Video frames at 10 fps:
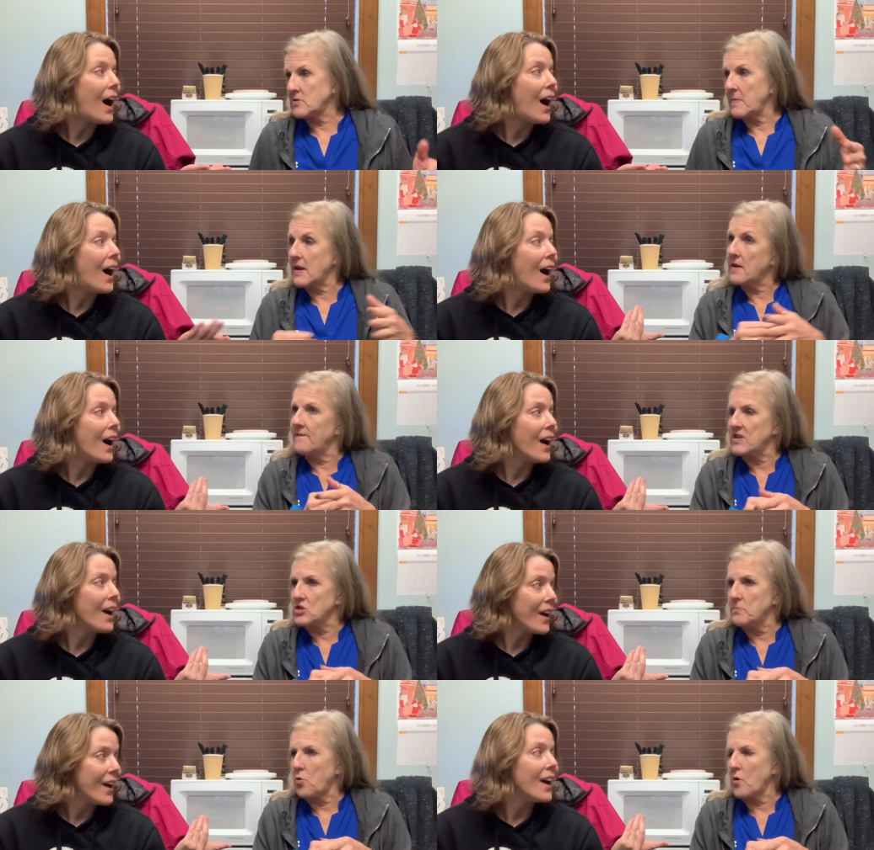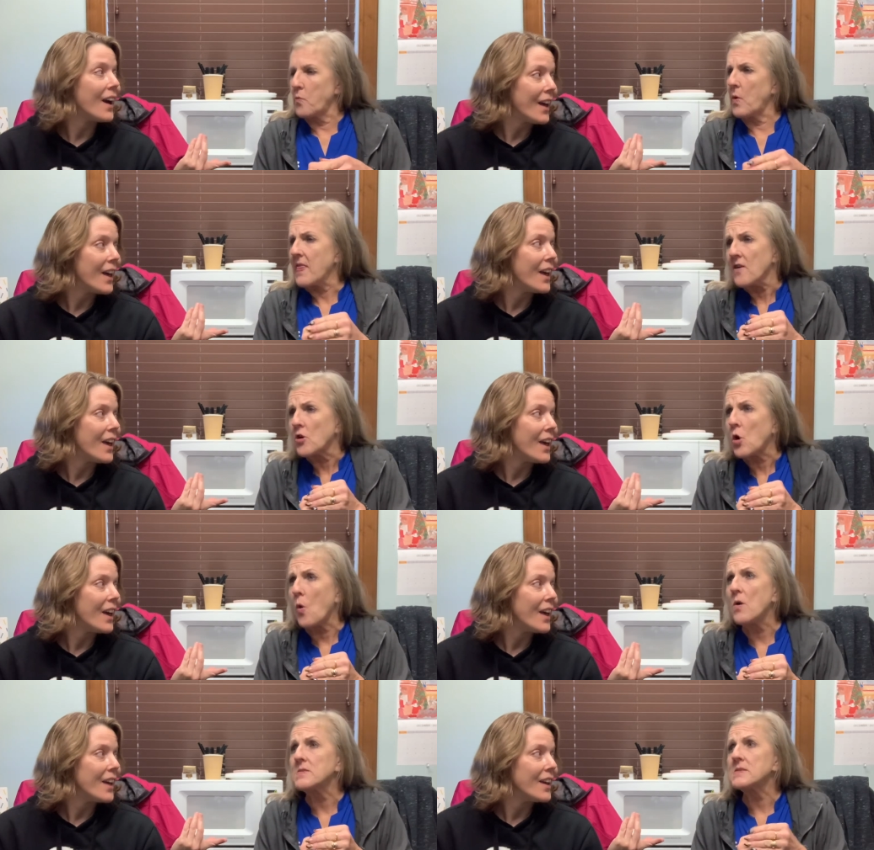Speaker 1: So making a vision board with your
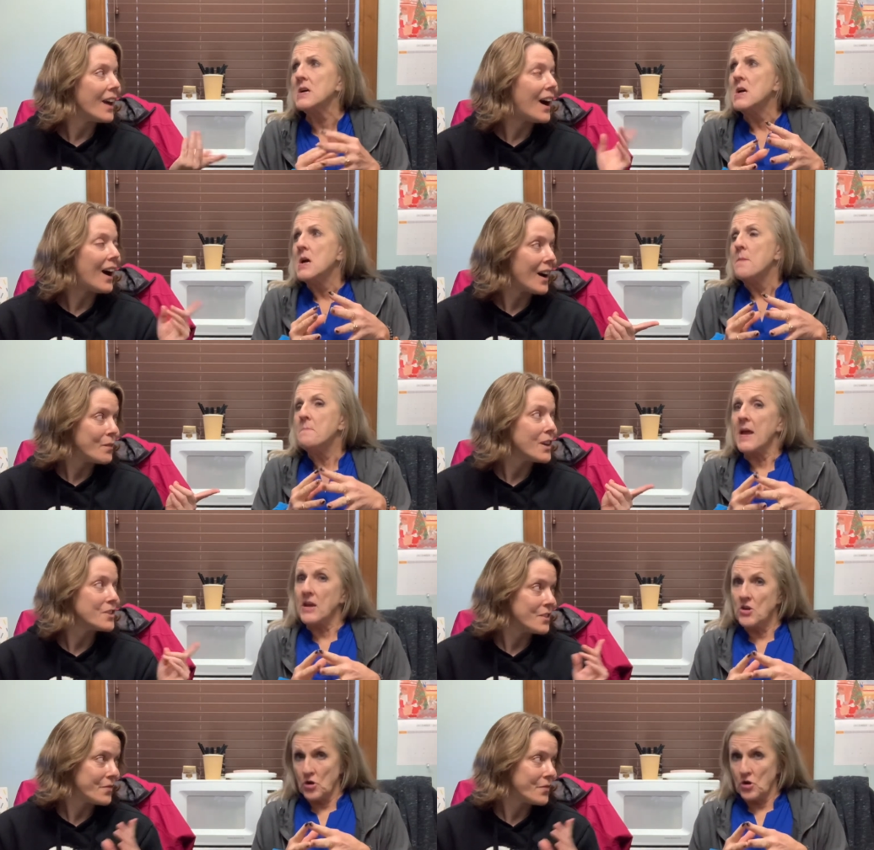goals, I've making your